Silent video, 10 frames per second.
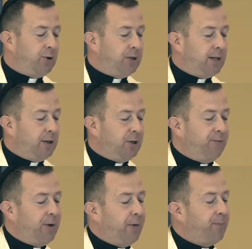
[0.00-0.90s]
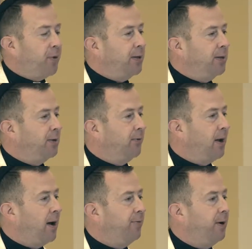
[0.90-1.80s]
she said she felt the presence of
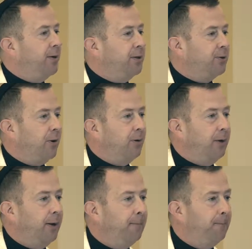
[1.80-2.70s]
God very strongly.